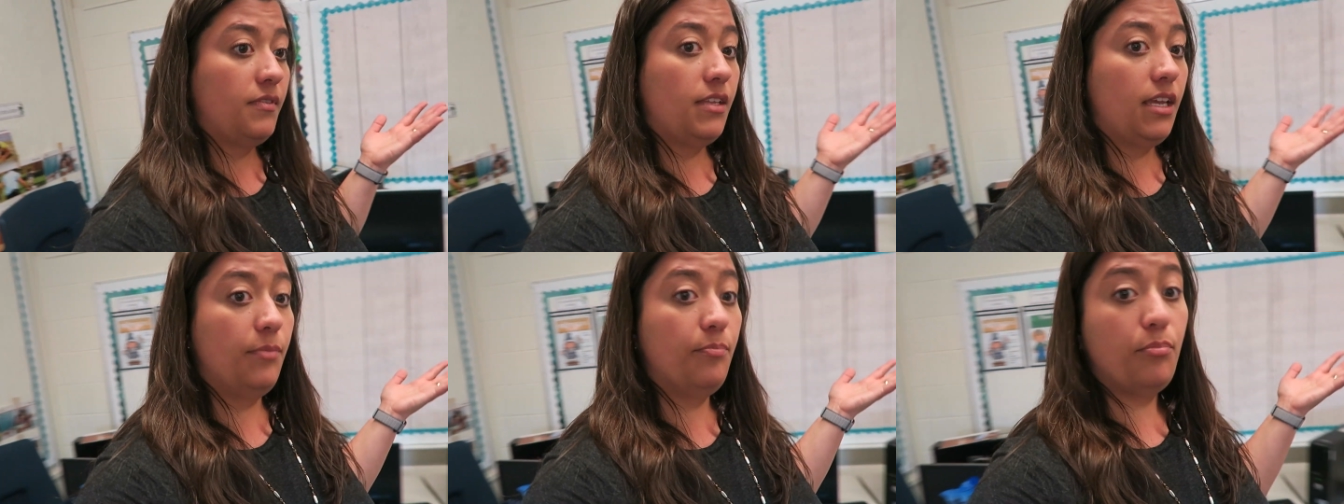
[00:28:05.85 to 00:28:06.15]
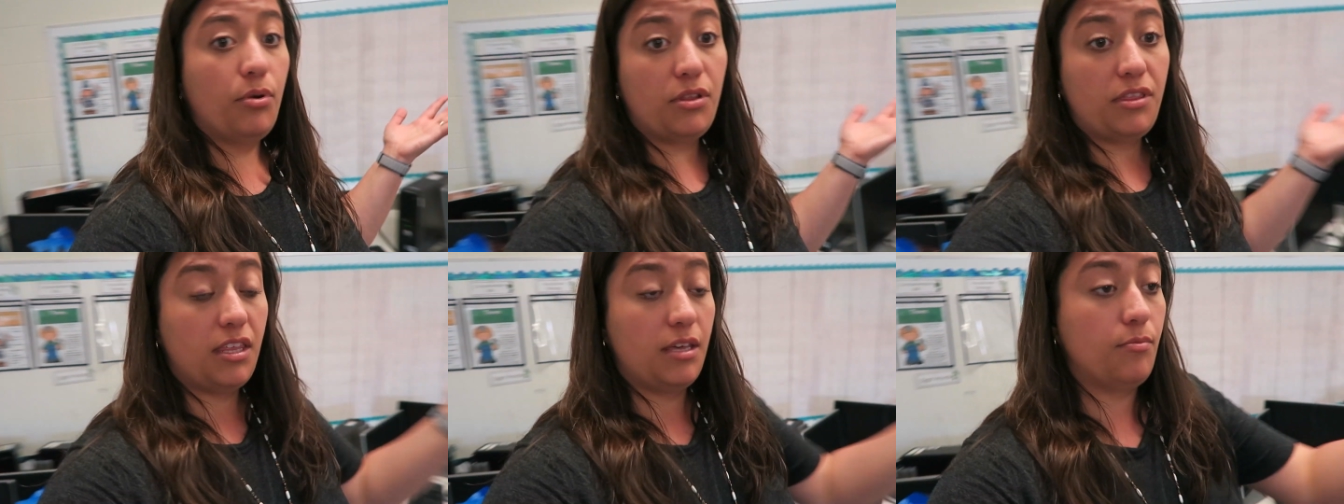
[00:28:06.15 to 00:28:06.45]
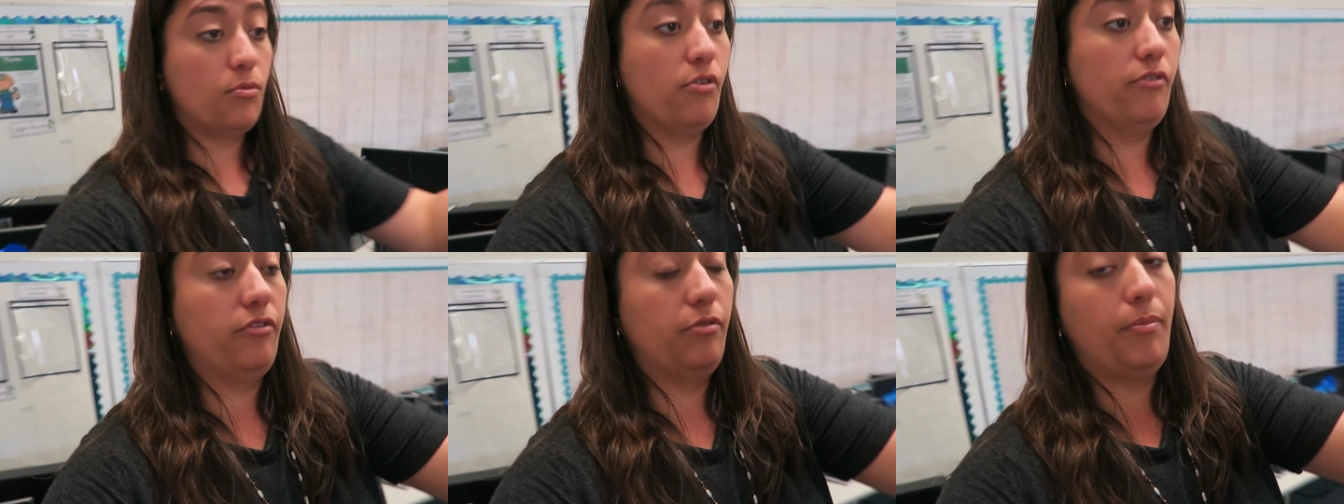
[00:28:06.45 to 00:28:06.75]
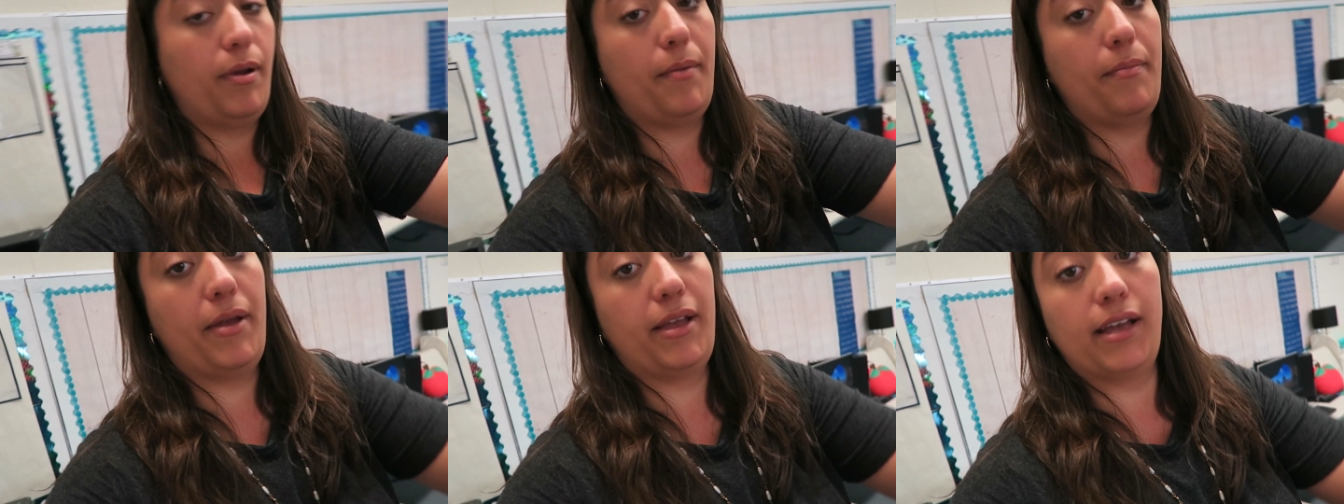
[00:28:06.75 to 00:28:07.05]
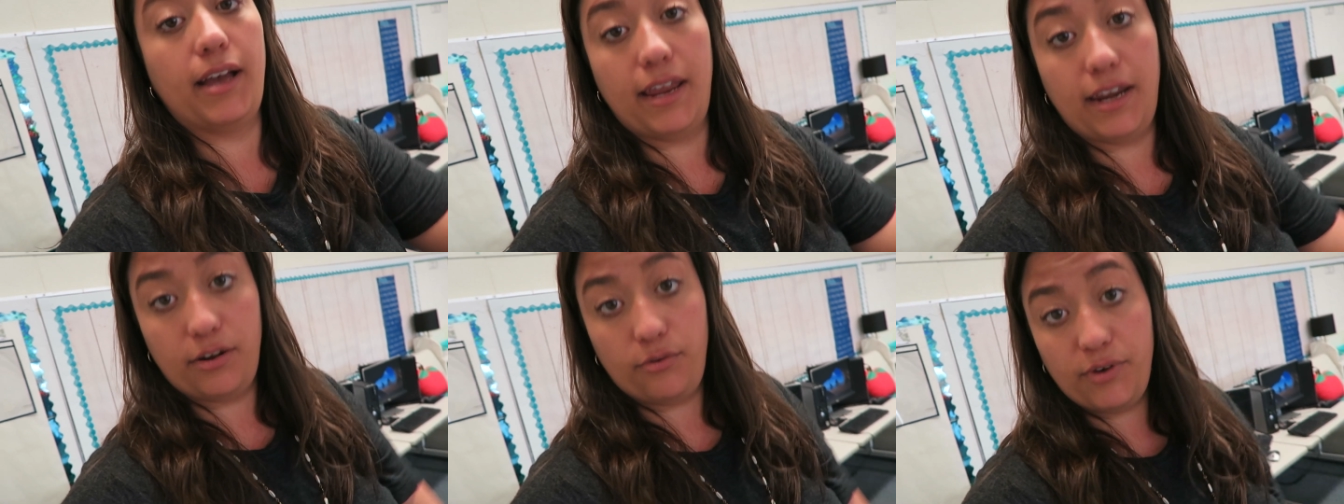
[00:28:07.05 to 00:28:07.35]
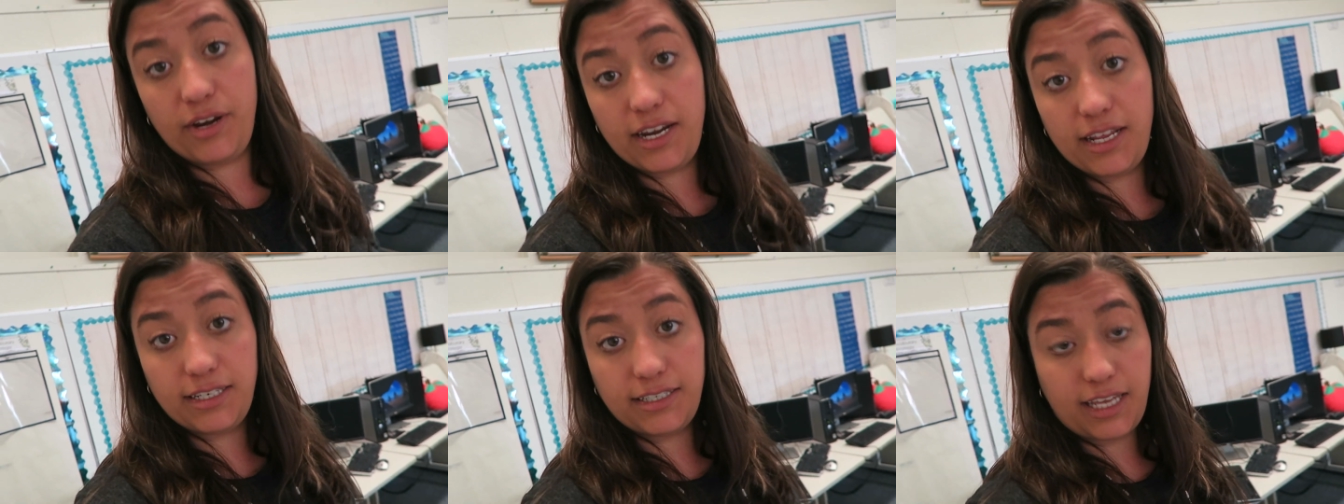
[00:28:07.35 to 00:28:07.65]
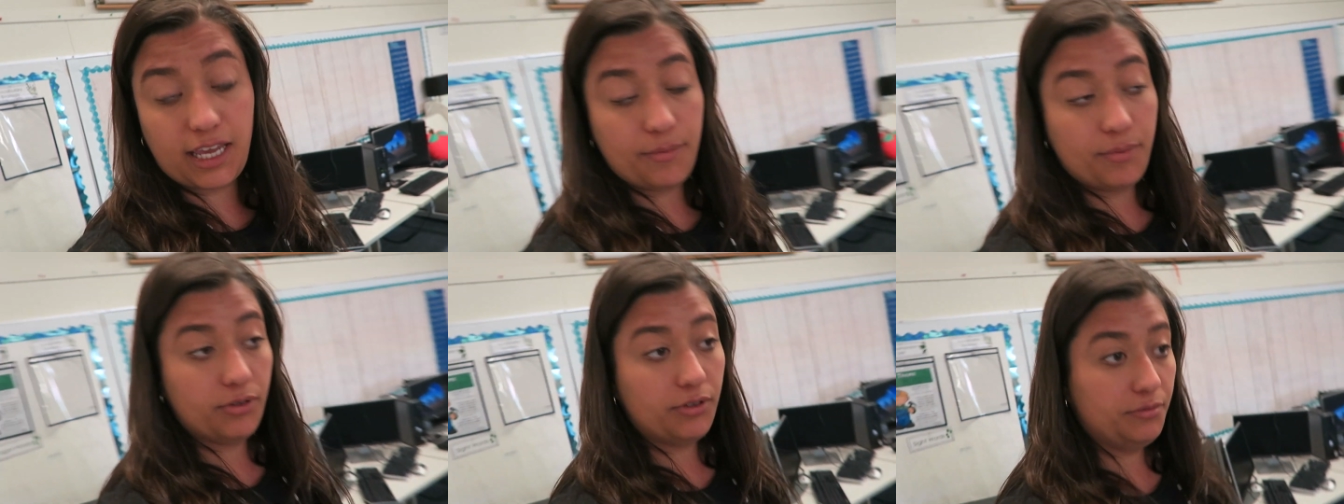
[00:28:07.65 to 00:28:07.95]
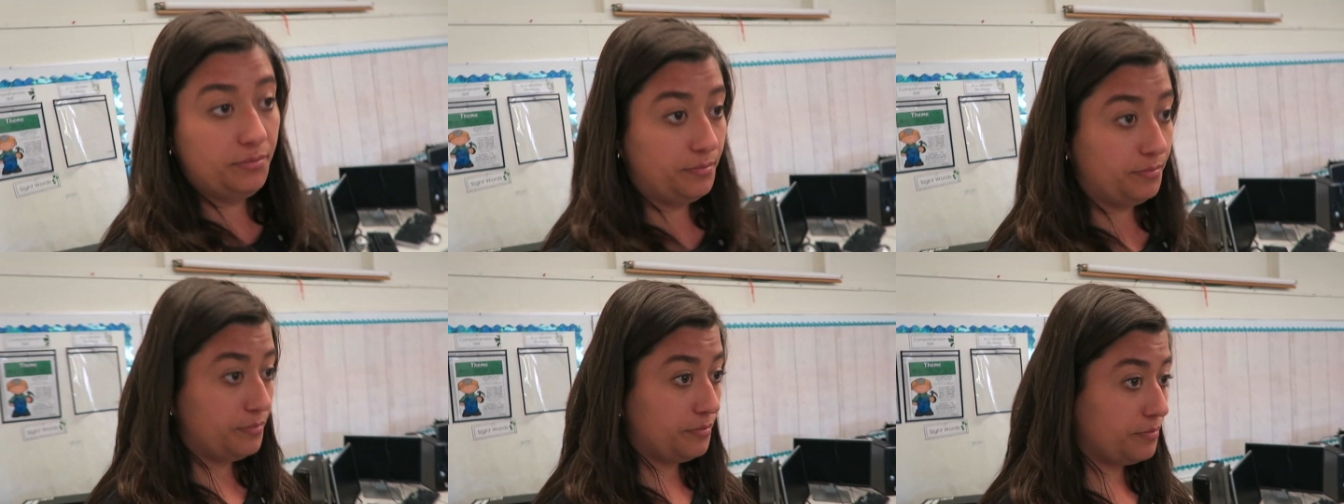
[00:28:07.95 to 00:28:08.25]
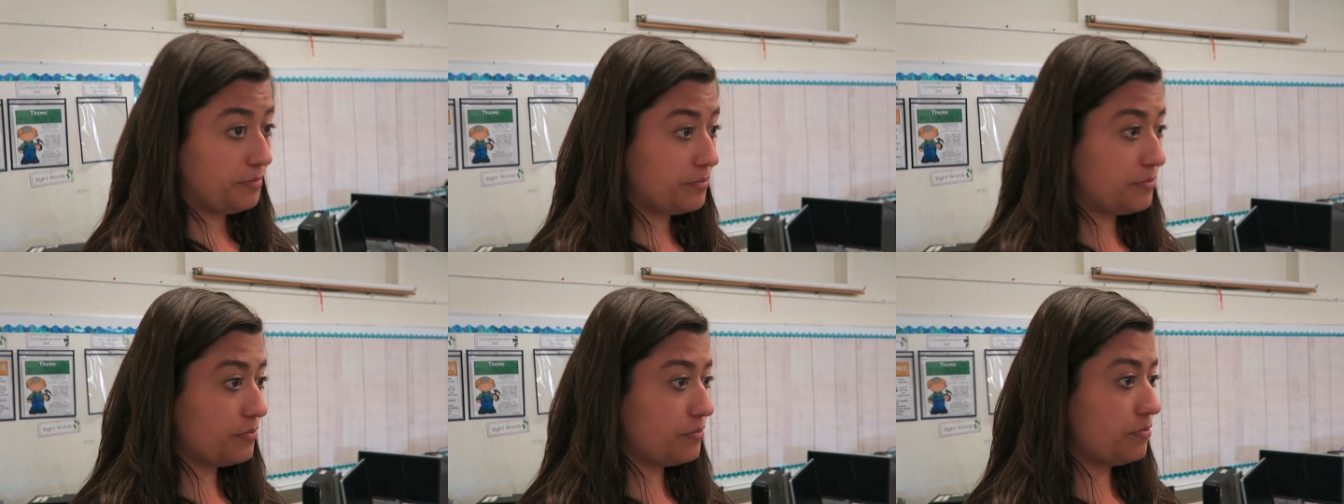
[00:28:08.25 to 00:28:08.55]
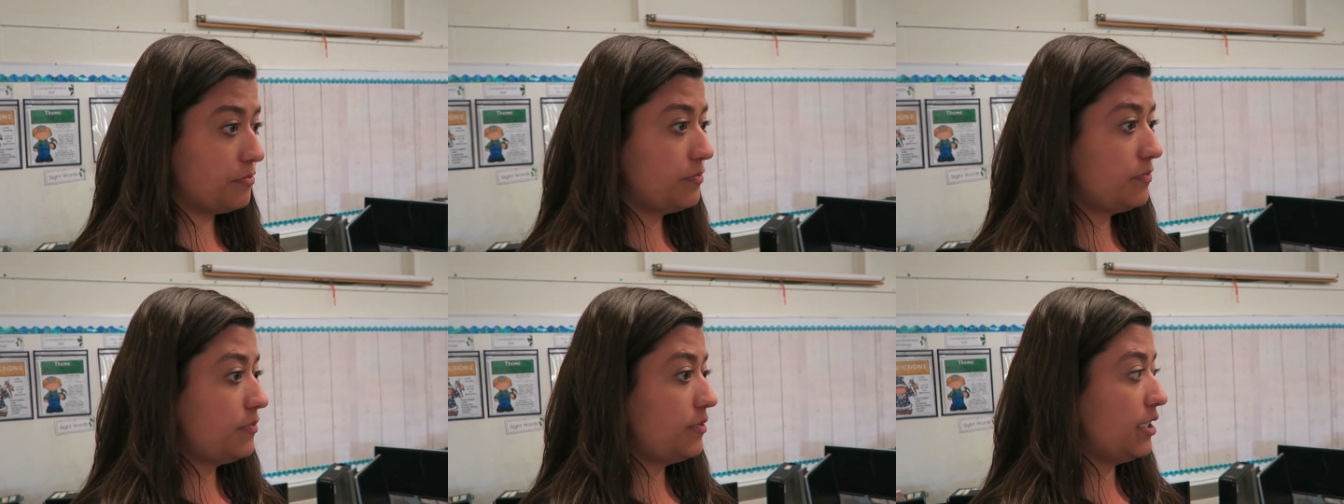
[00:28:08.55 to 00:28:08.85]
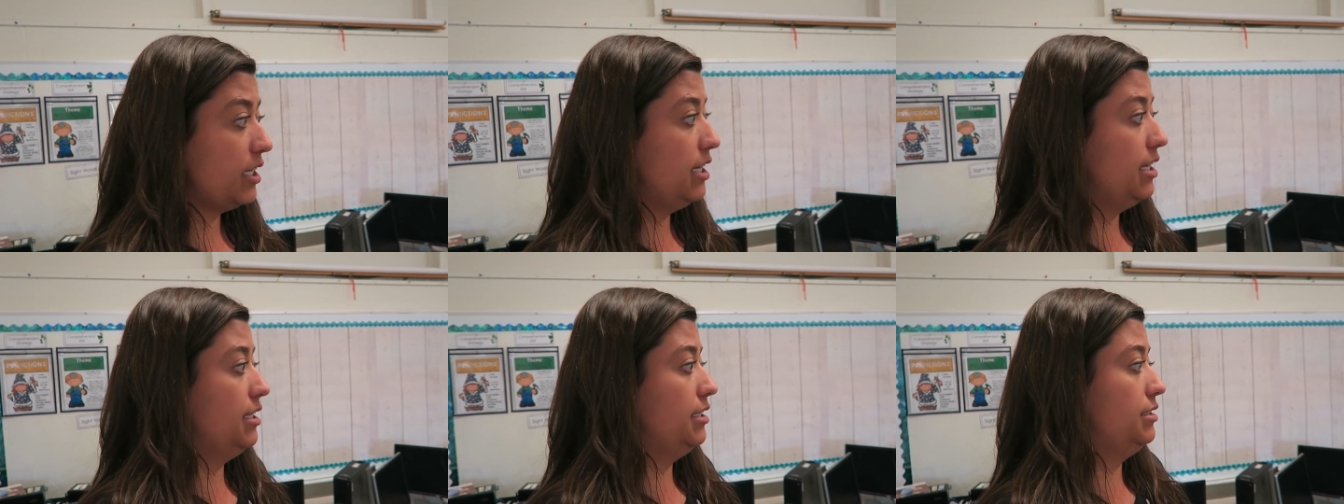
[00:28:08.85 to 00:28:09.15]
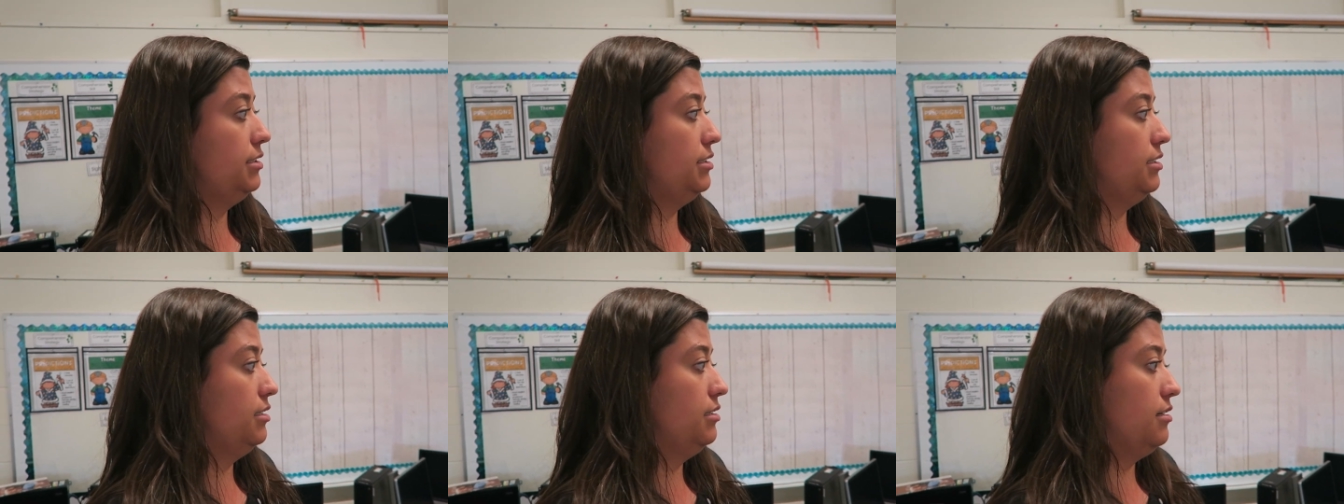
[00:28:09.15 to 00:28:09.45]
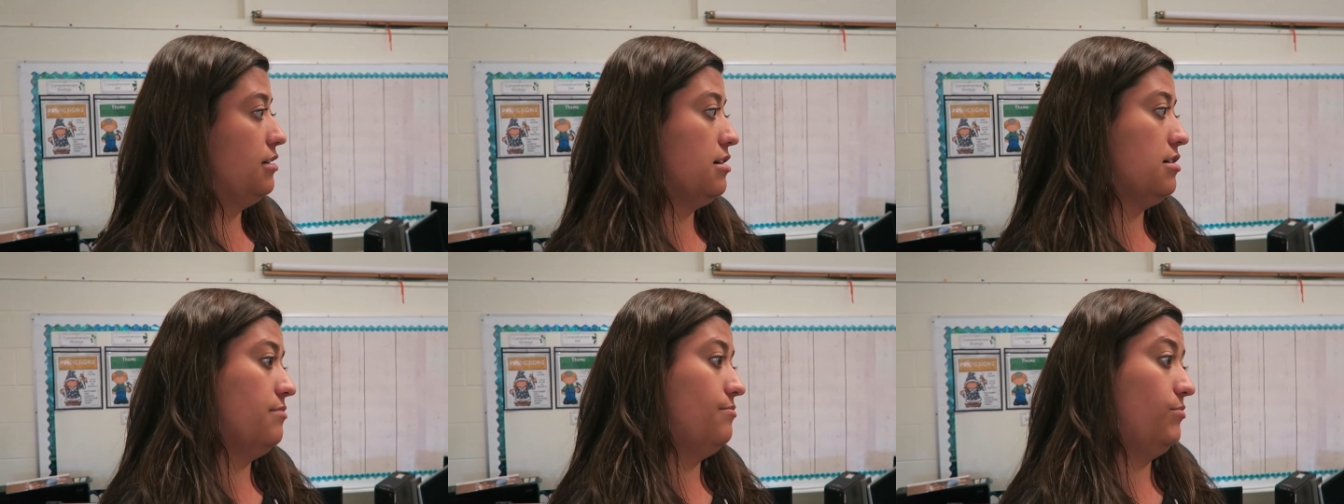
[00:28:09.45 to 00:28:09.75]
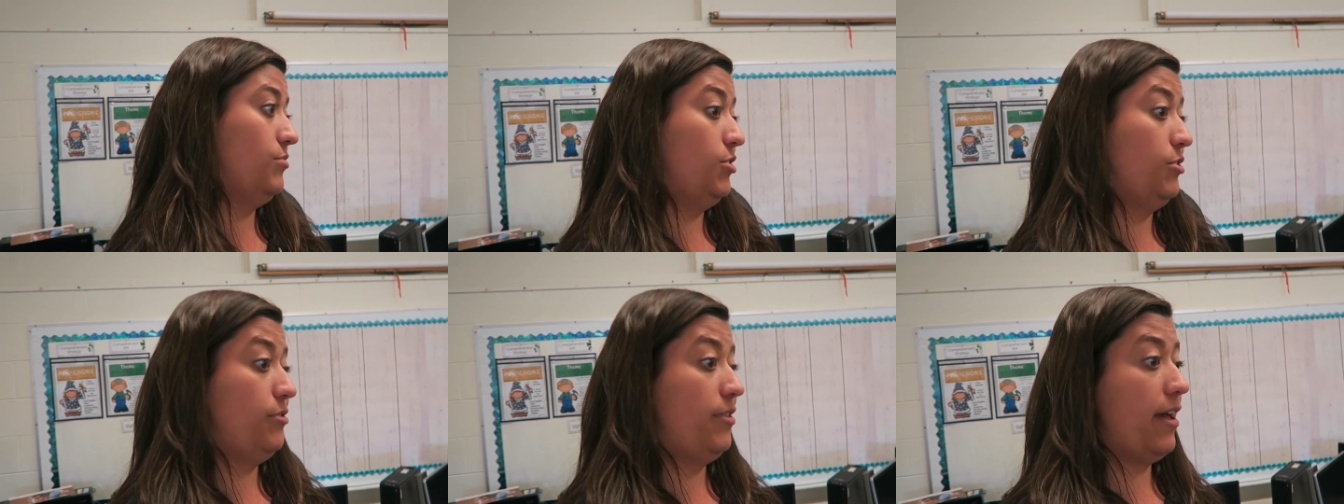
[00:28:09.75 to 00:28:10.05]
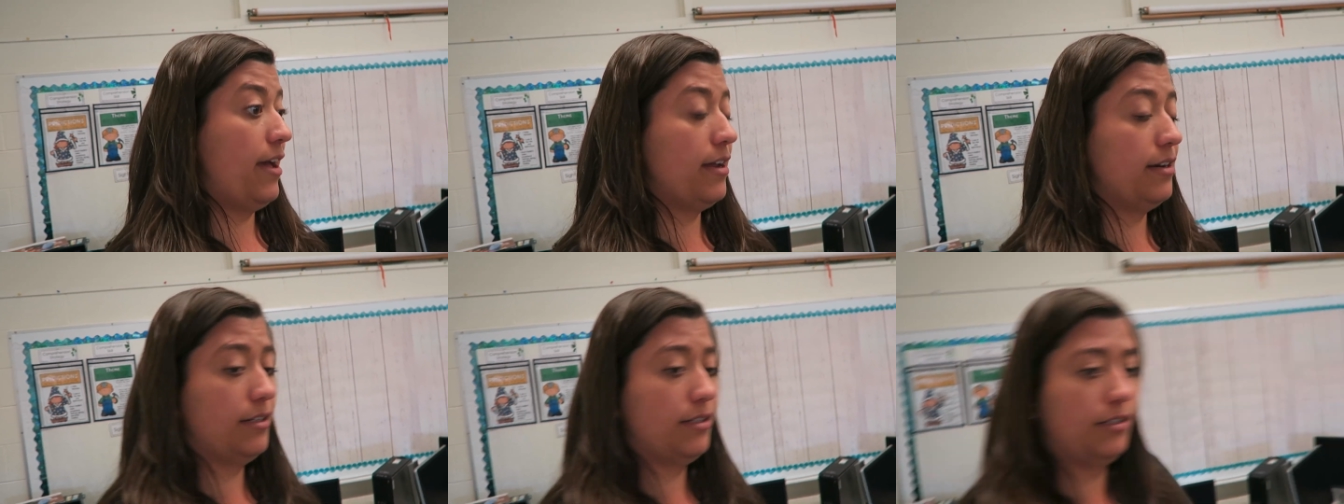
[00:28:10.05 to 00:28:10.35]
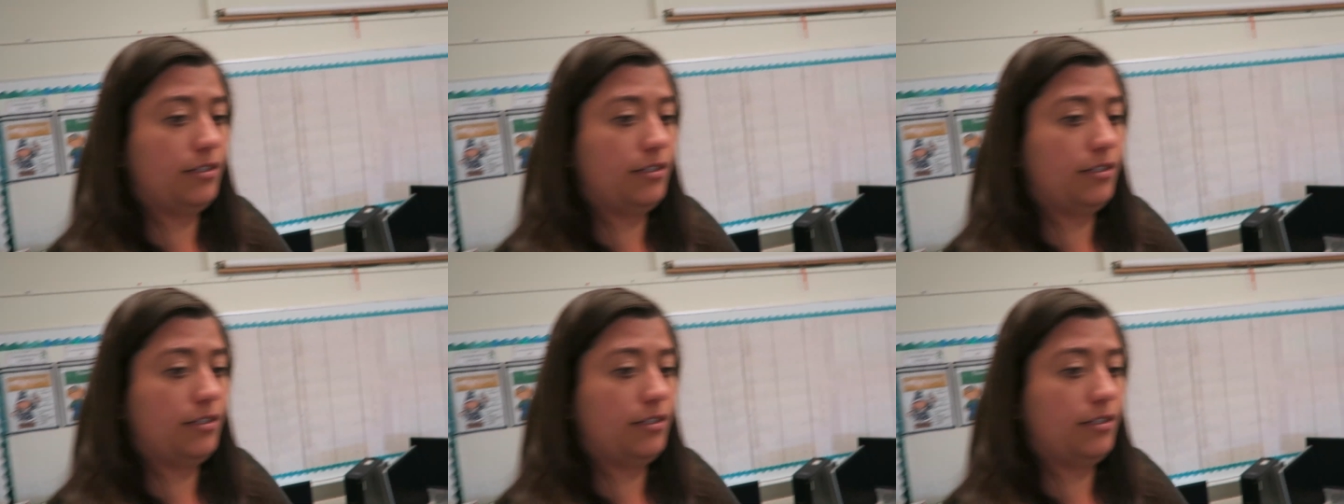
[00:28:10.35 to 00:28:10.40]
and put them over by my guided reading table and do that.